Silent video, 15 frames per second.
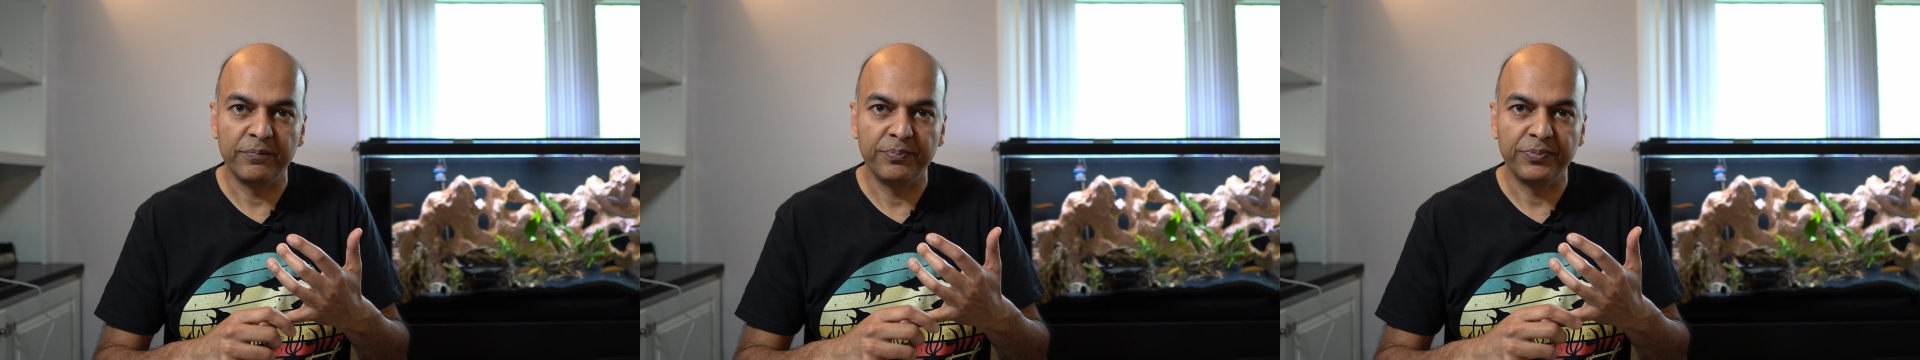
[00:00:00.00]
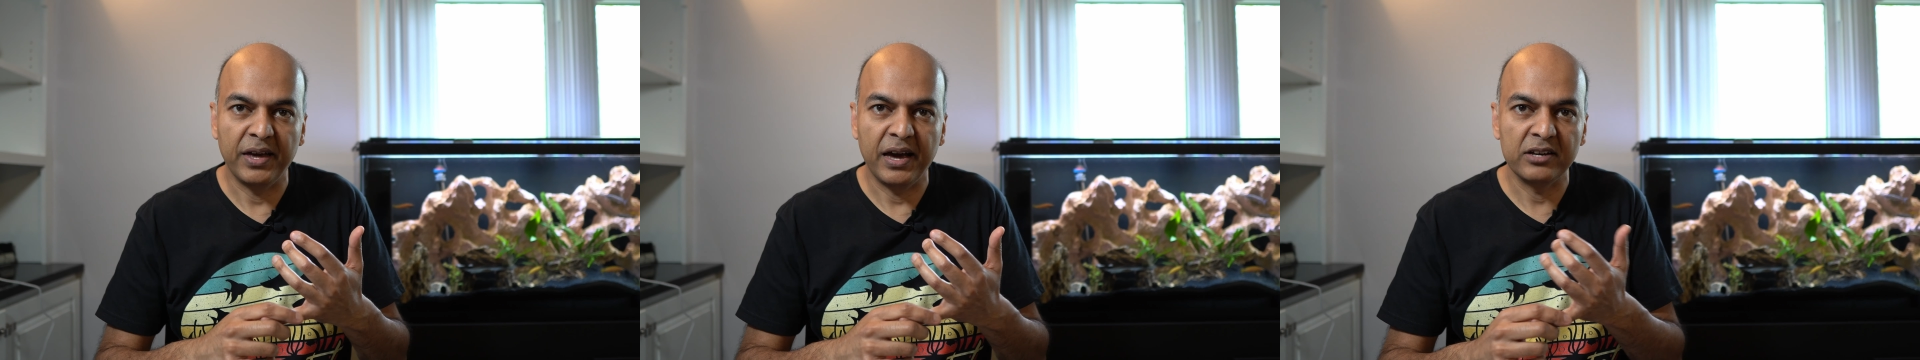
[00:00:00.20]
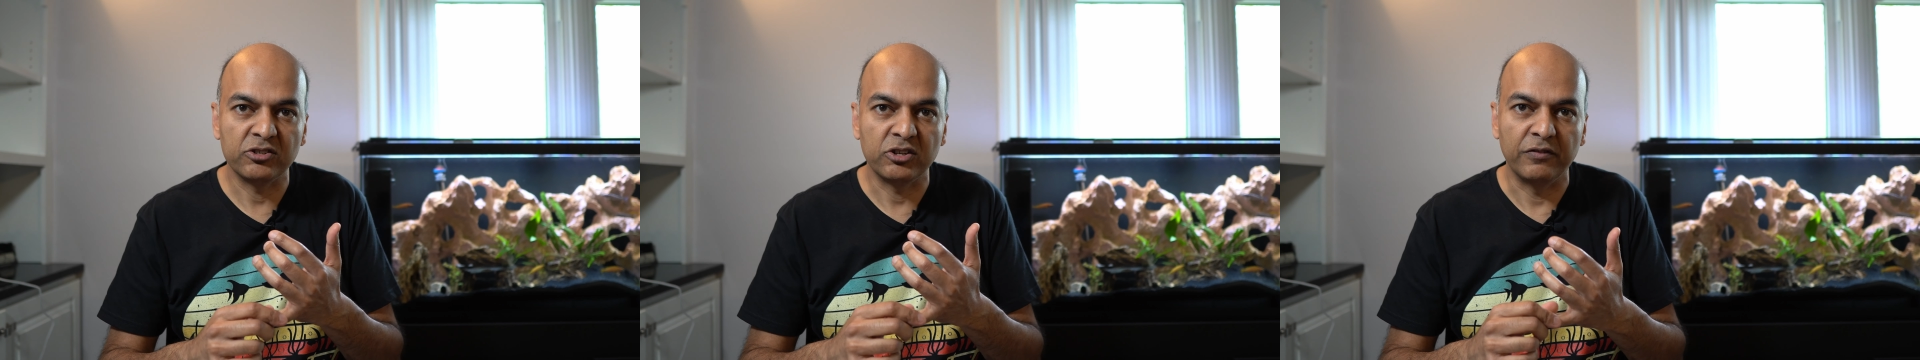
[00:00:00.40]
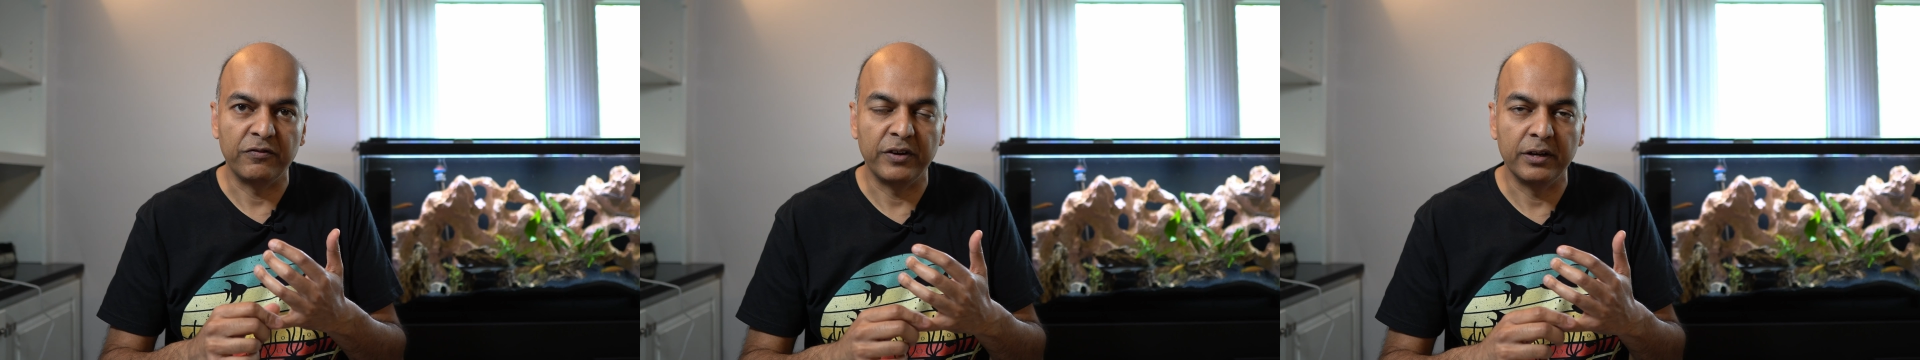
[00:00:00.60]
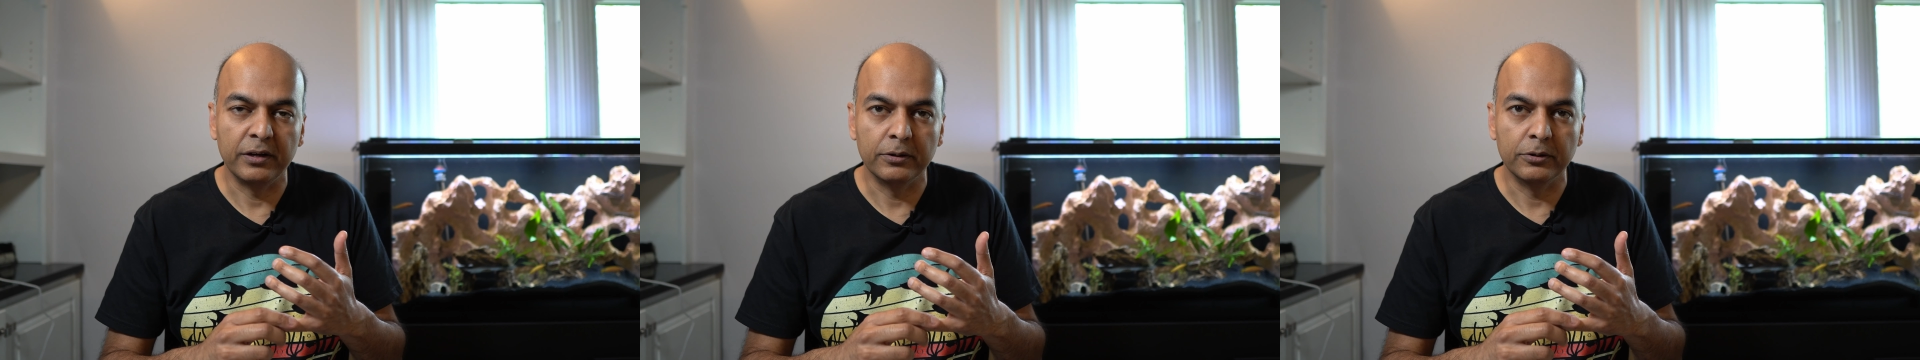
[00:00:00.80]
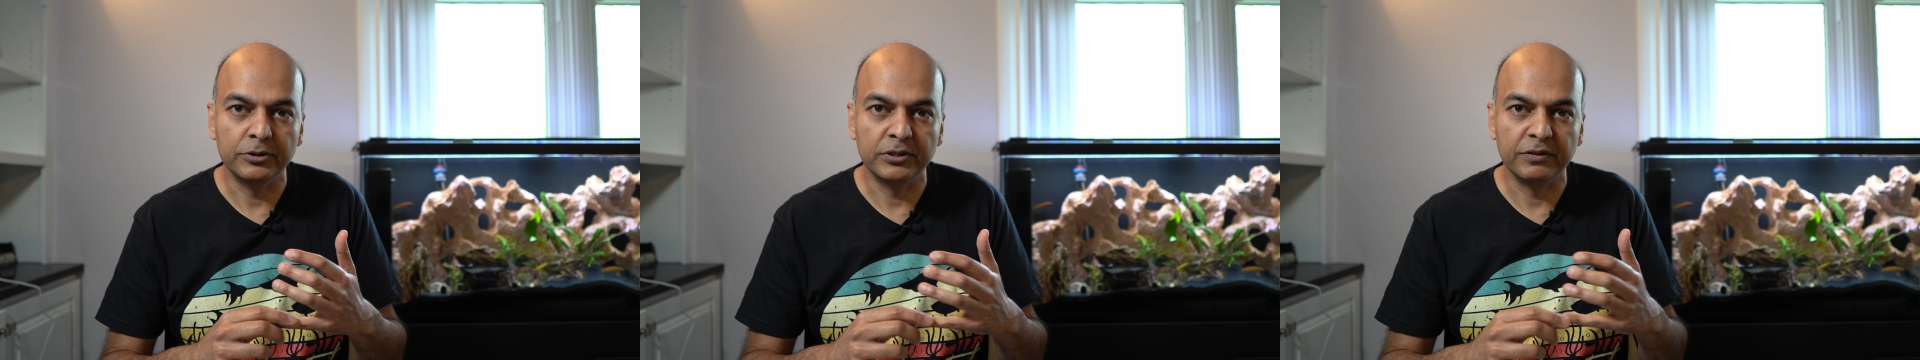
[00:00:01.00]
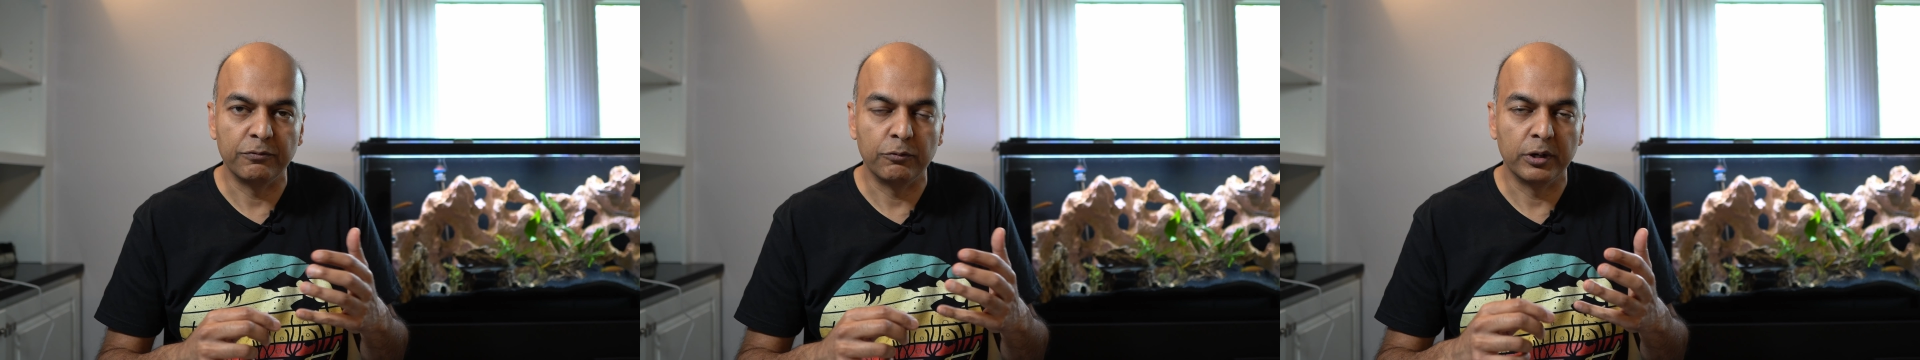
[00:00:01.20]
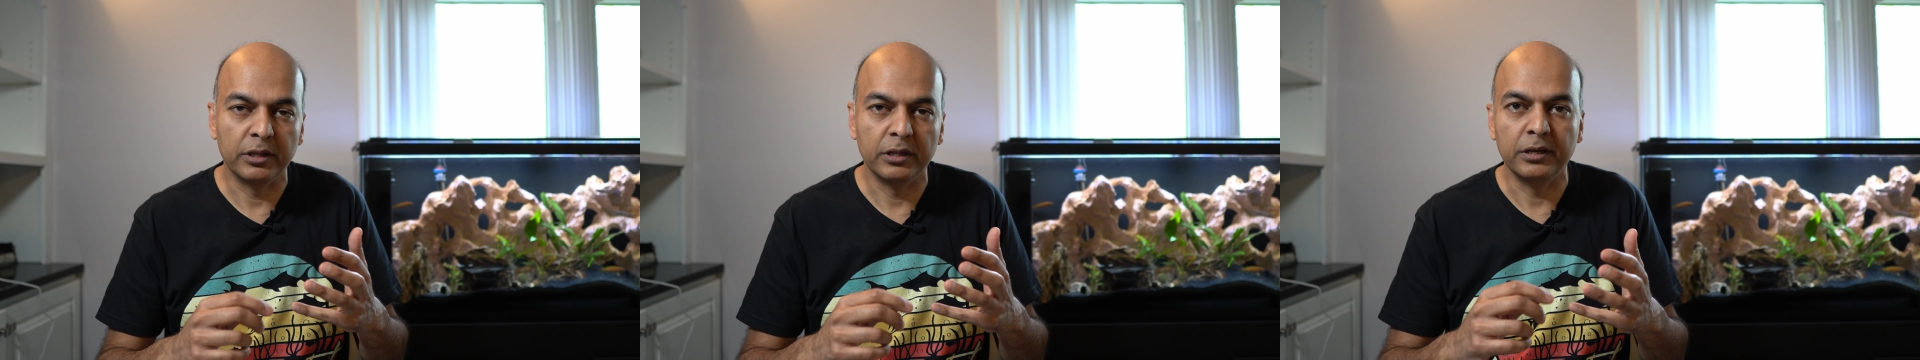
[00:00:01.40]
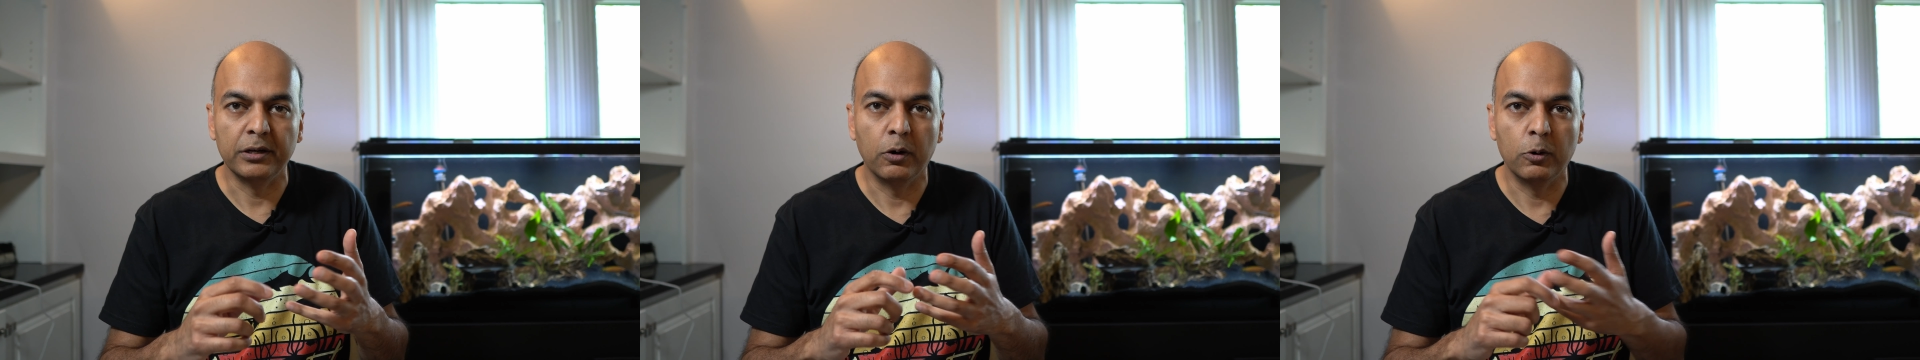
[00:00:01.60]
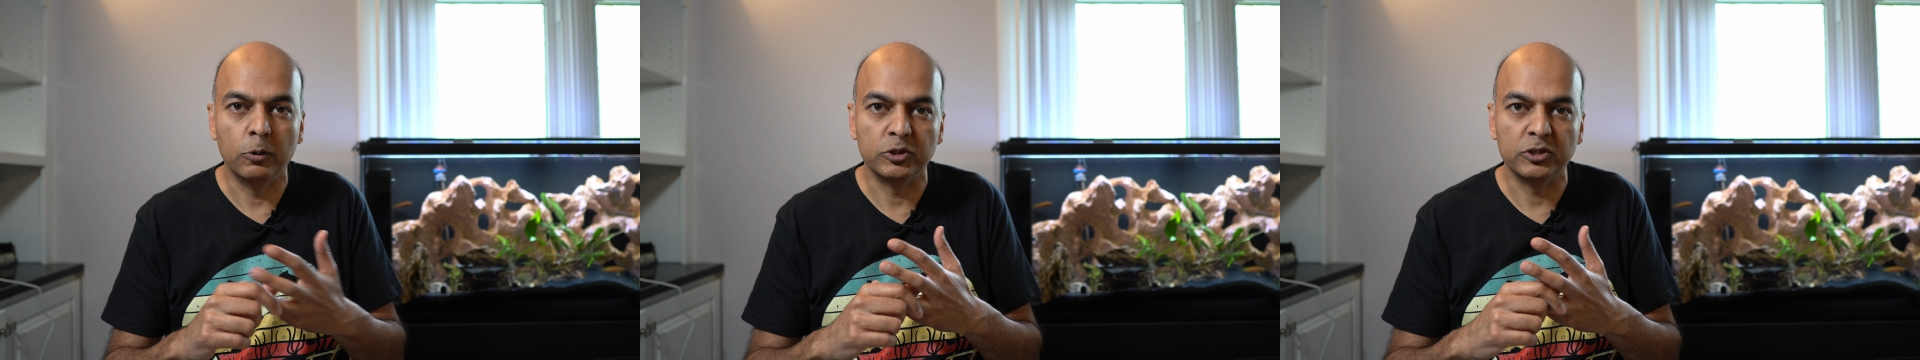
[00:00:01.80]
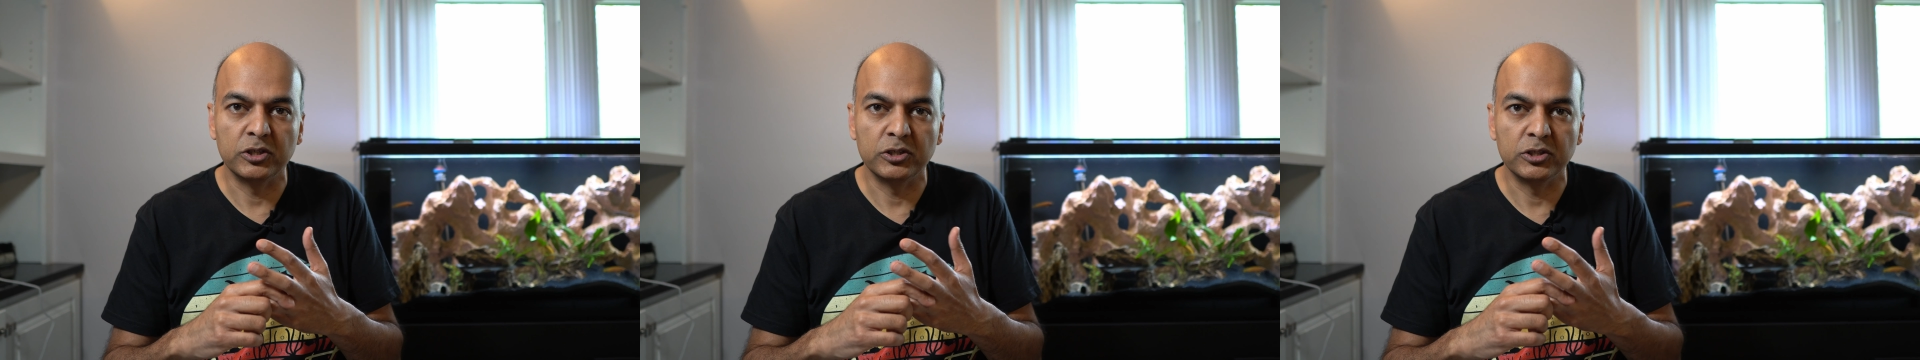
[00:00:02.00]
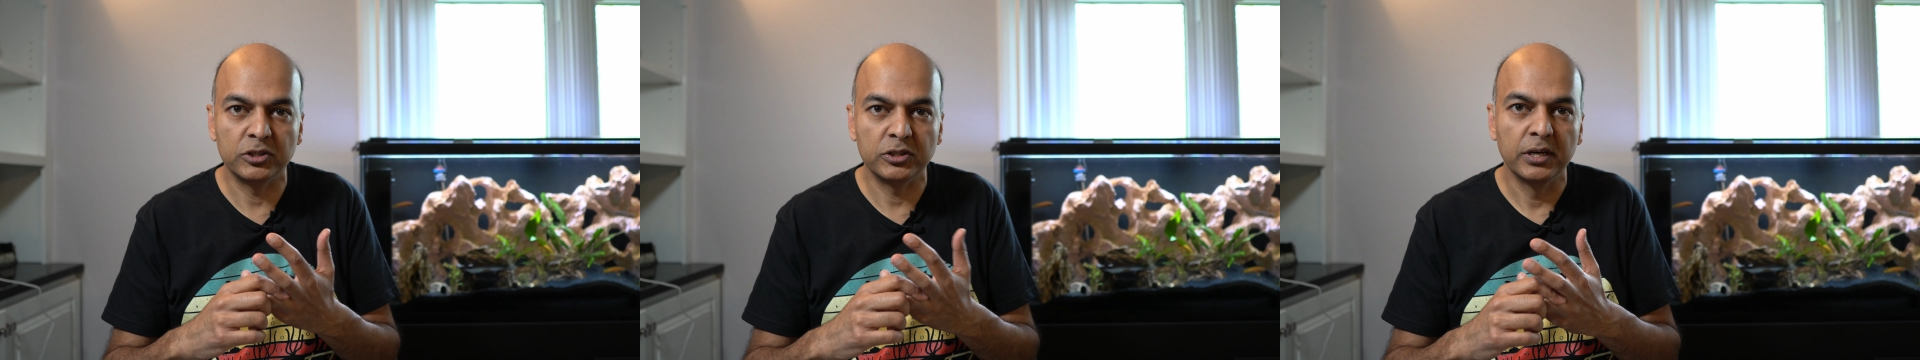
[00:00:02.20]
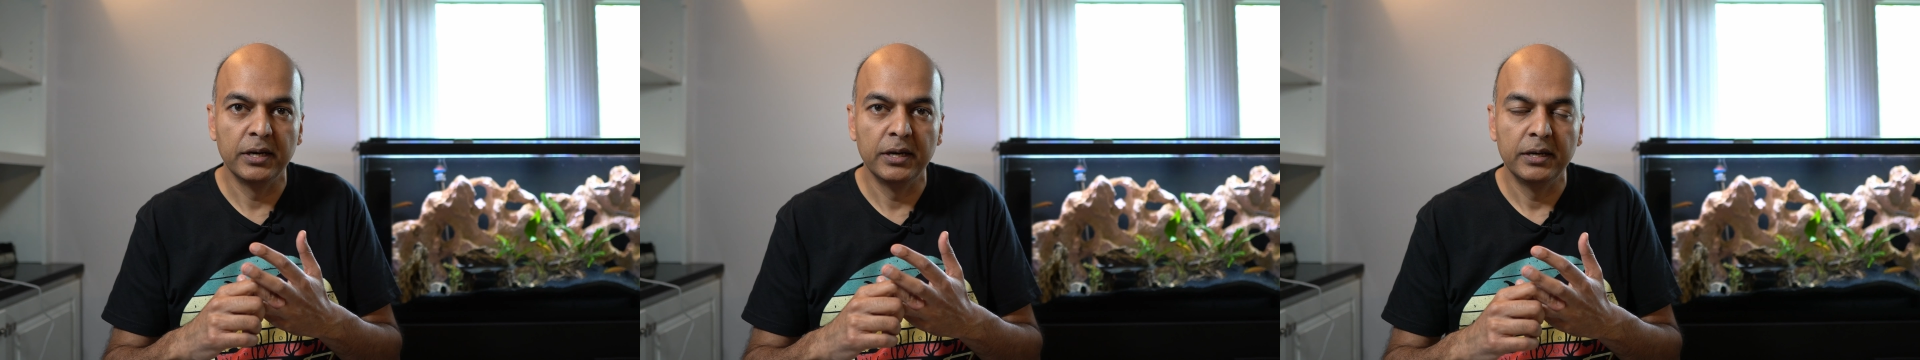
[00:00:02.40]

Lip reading: gasket fails, if one of the hoses